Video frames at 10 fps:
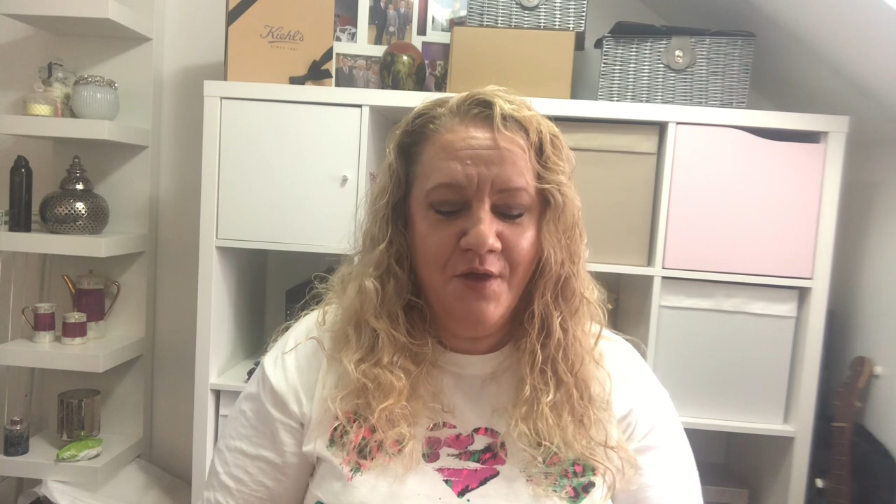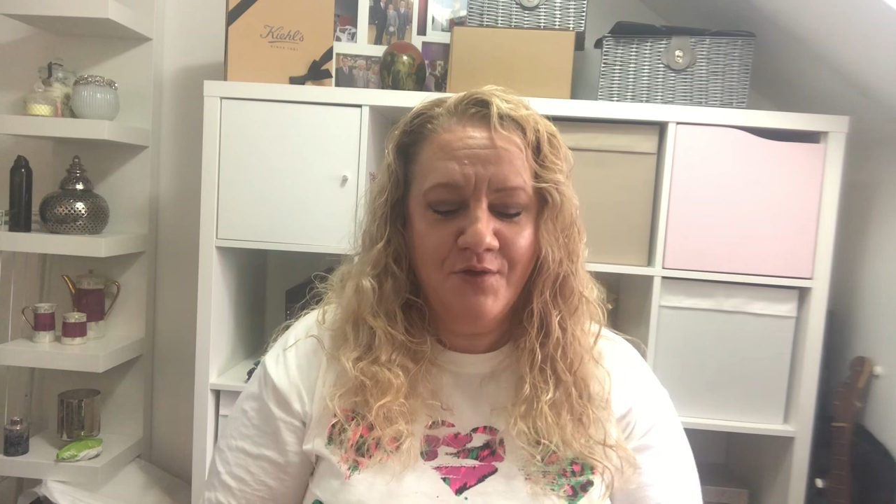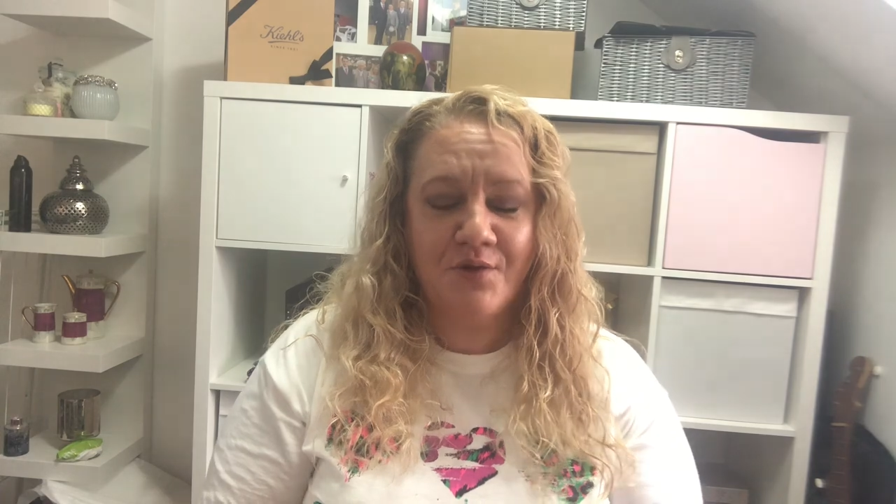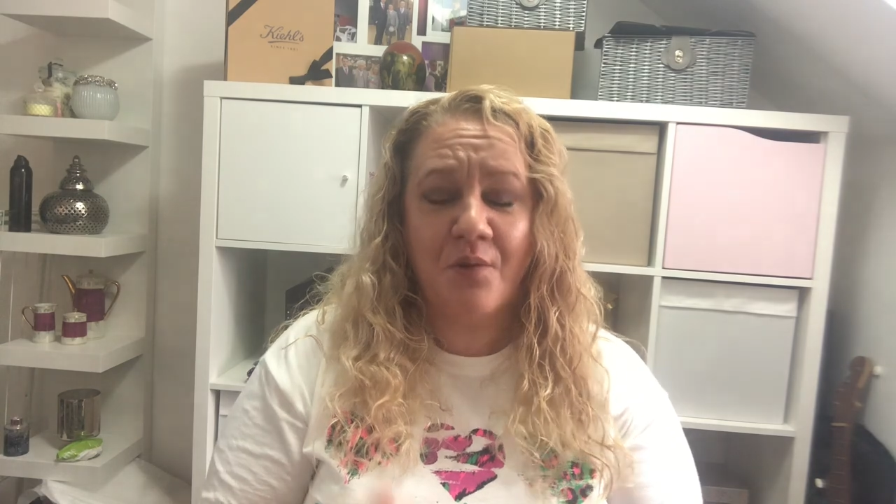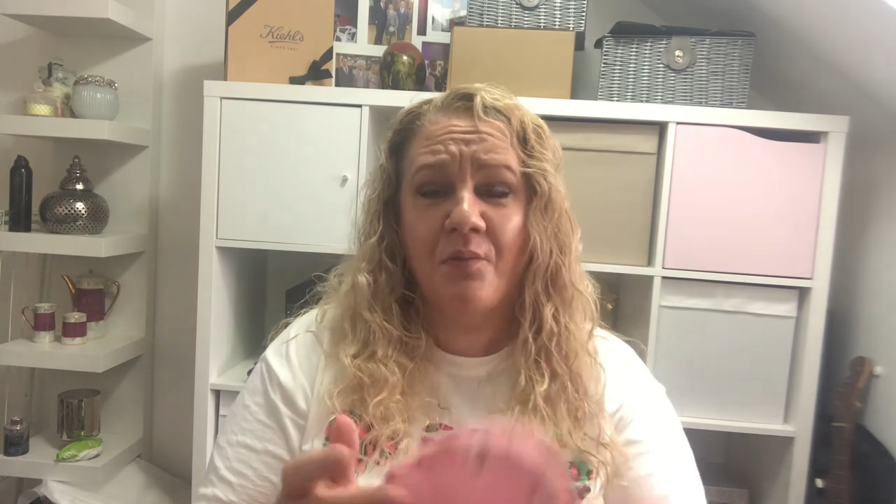
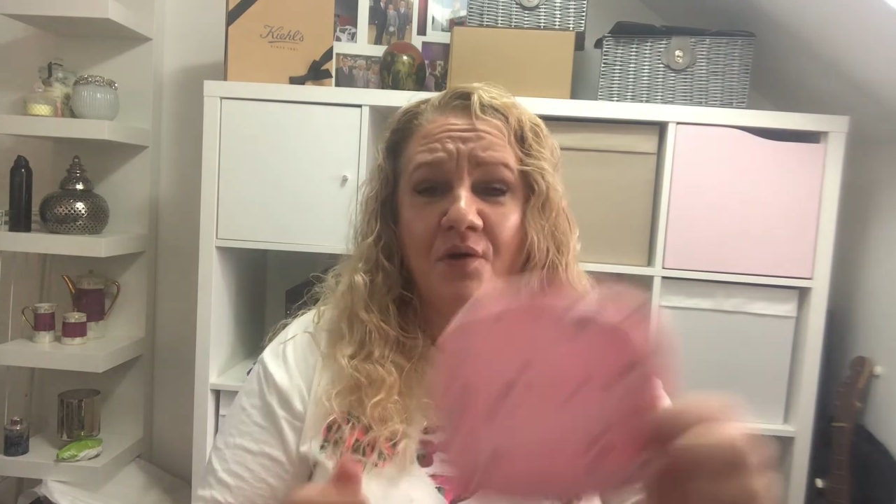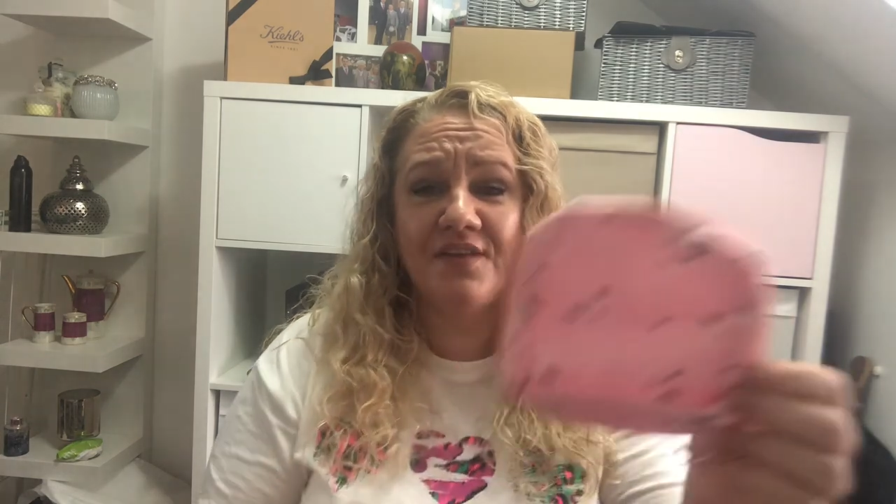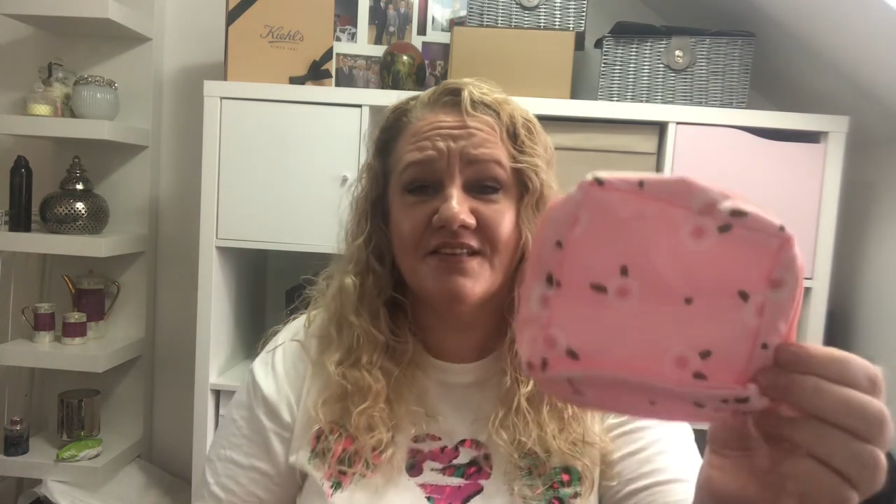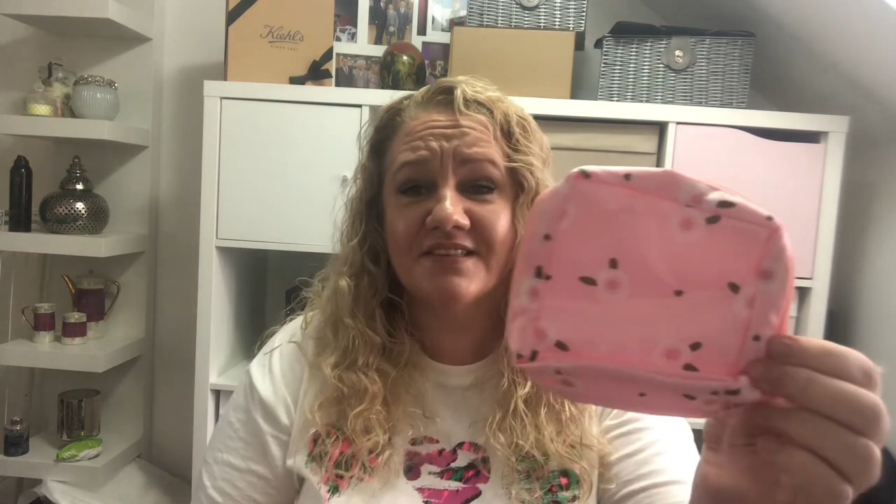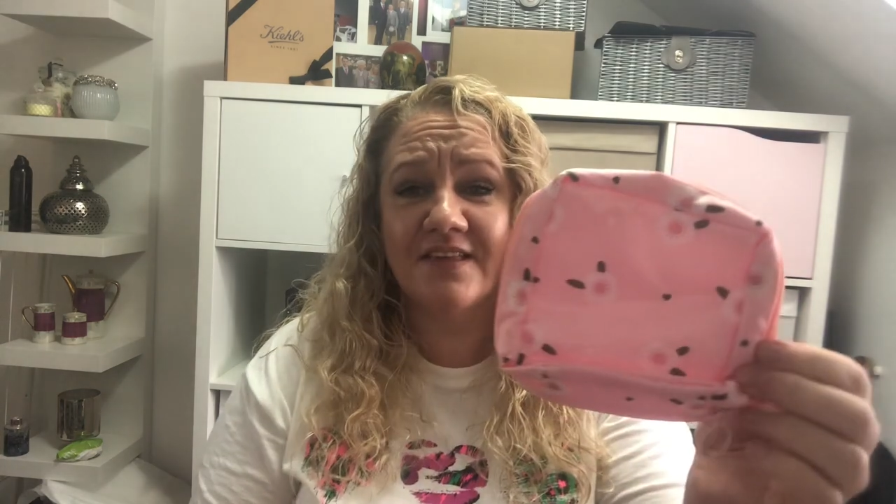So I bought
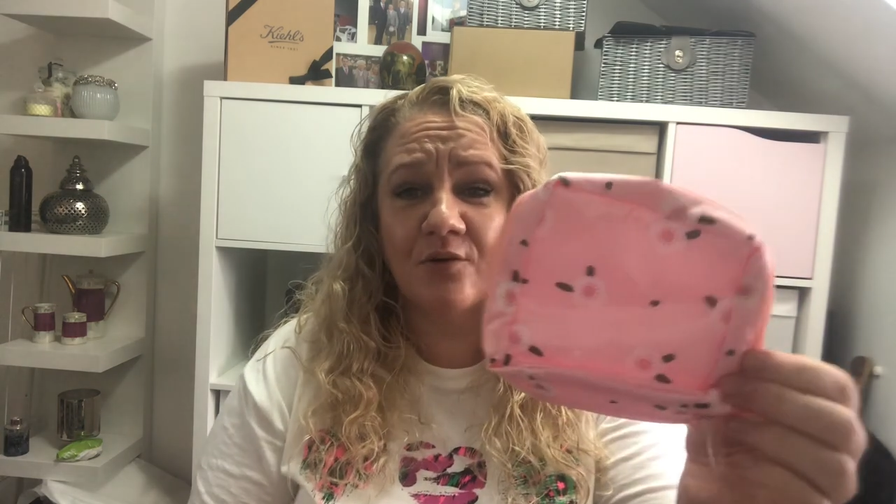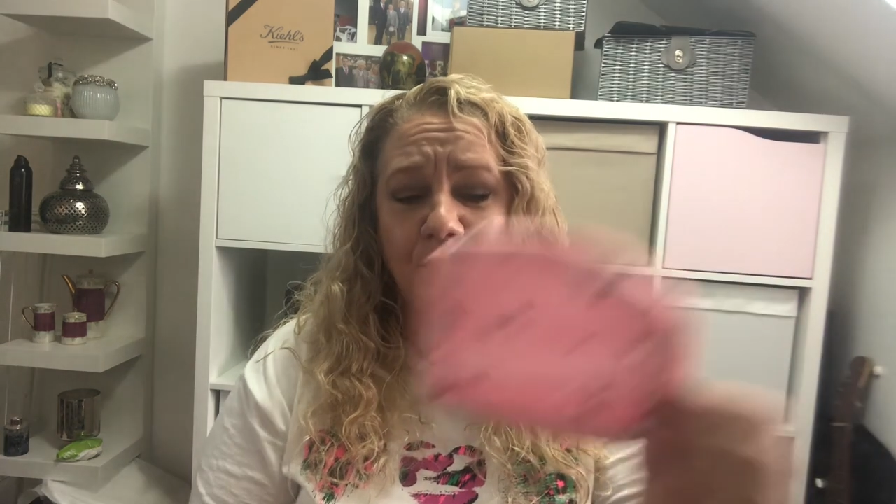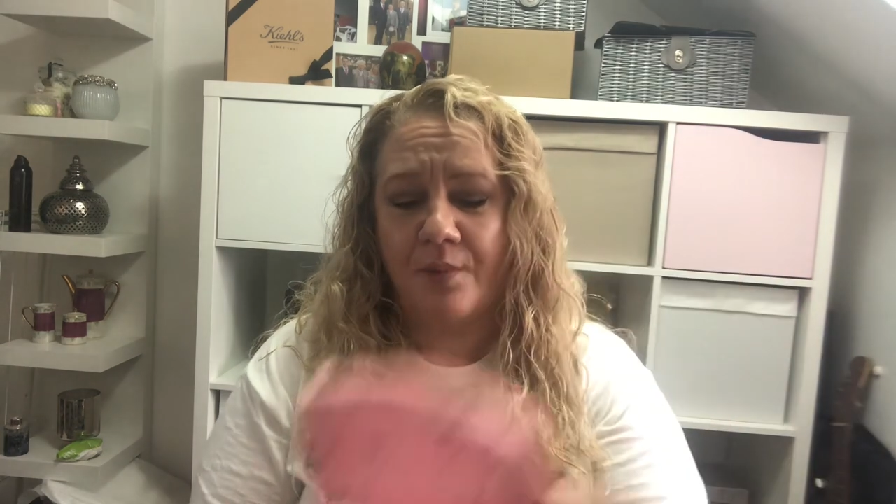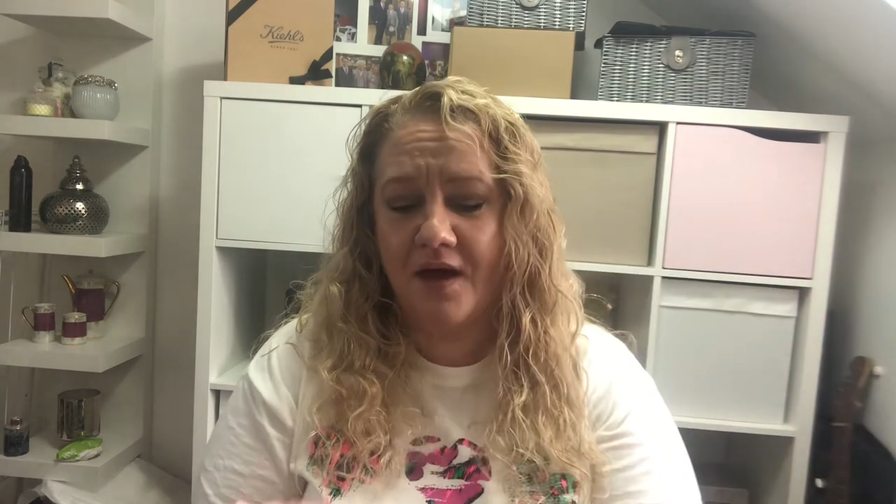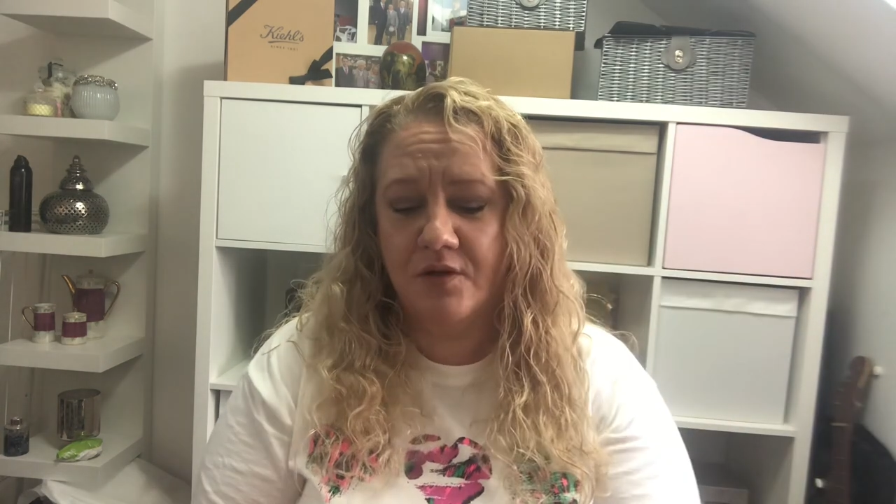this little
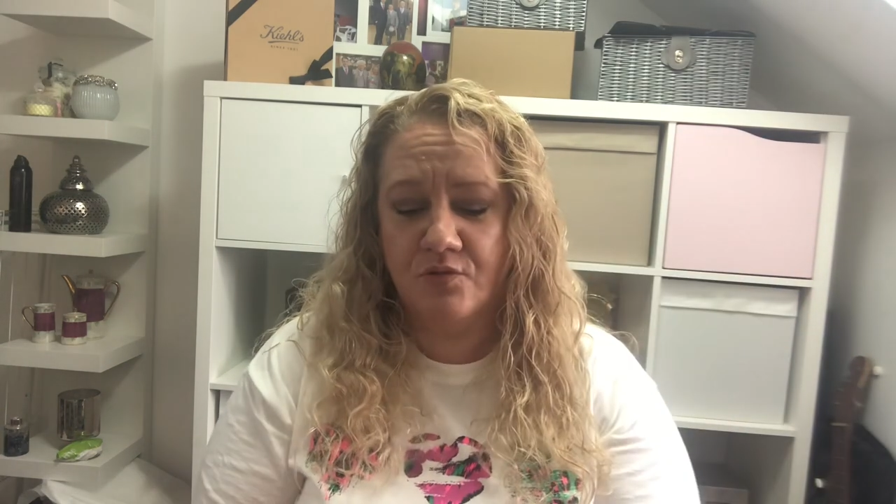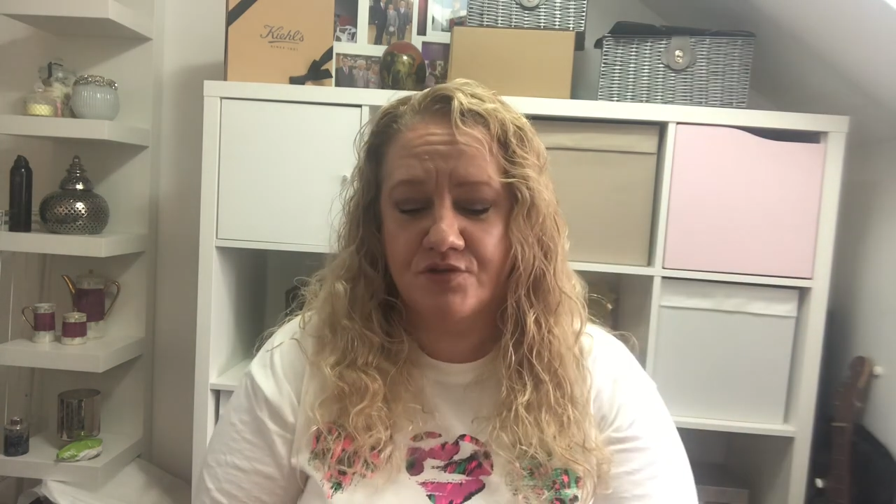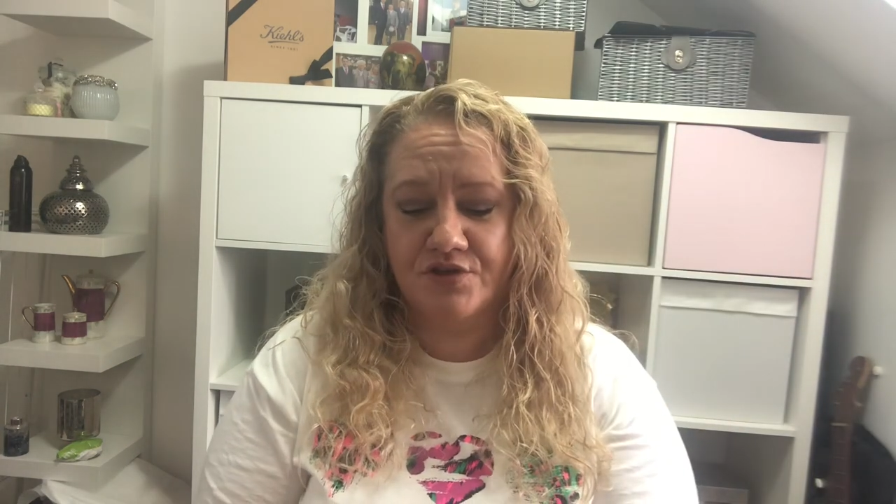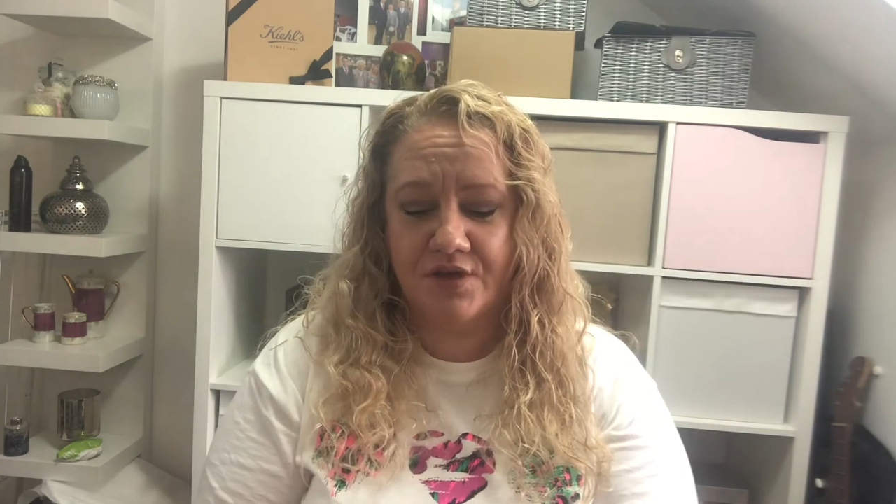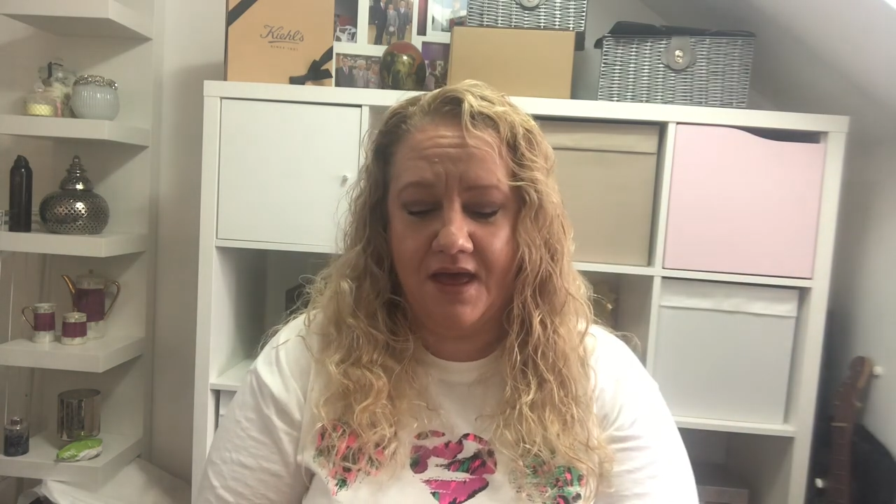pouch.